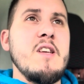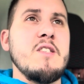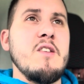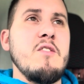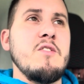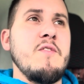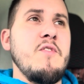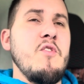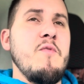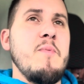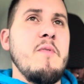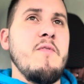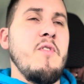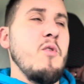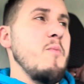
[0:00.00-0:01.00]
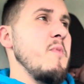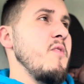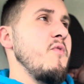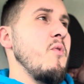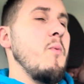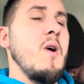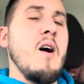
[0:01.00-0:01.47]
those of you who've been following me
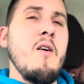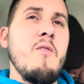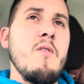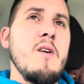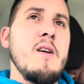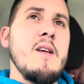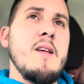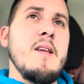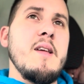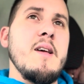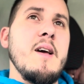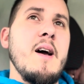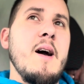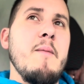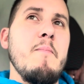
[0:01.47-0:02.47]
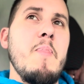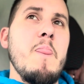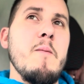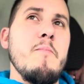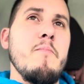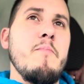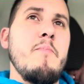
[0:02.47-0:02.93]
for a while.
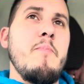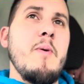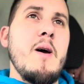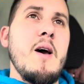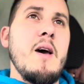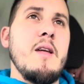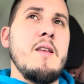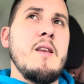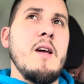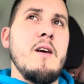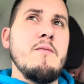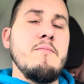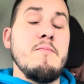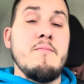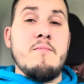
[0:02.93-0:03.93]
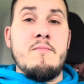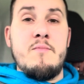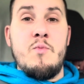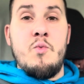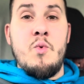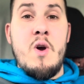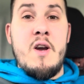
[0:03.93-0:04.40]
But you know,
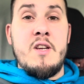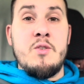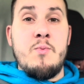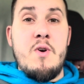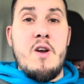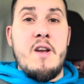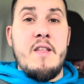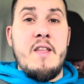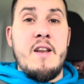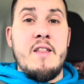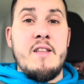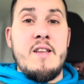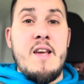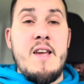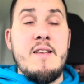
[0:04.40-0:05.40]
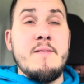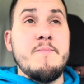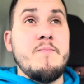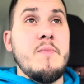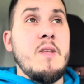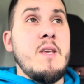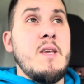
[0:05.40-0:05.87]
work is work at the end of the day,
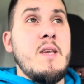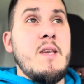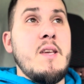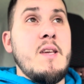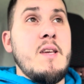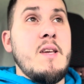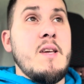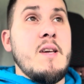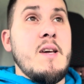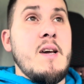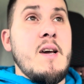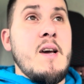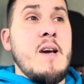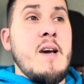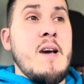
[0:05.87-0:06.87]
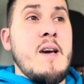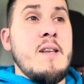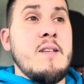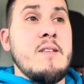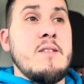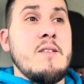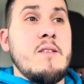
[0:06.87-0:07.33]

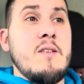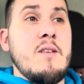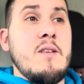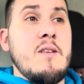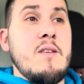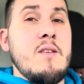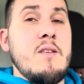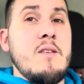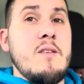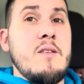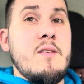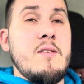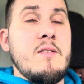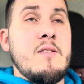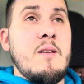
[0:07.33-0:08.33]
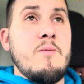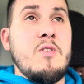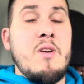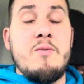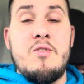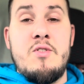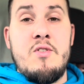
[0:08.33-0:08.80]
and
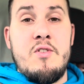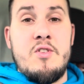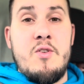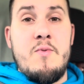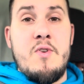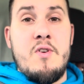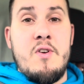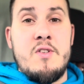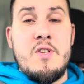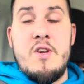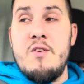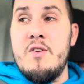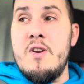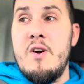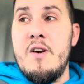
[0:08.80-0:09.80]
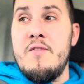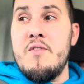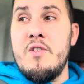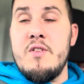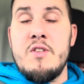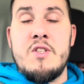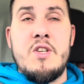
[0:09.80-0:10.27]
sometimes you've got to do what you've got to do. You know, I've
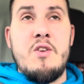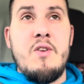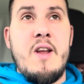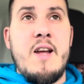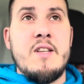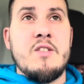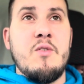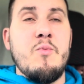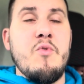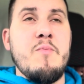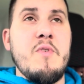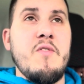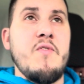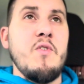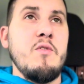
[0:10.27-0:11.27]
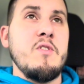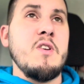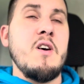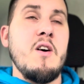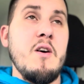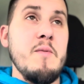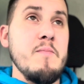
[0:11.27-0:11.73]
got the 2 lads on with me full
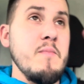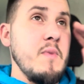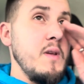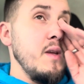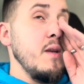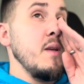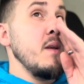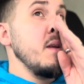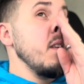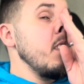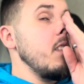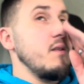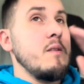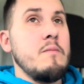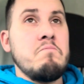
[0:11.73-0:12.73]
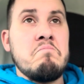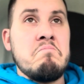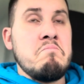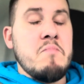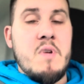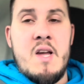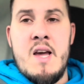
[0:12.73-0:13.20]
time,
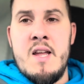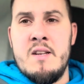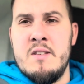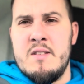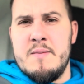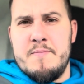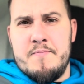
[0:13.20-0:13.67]
and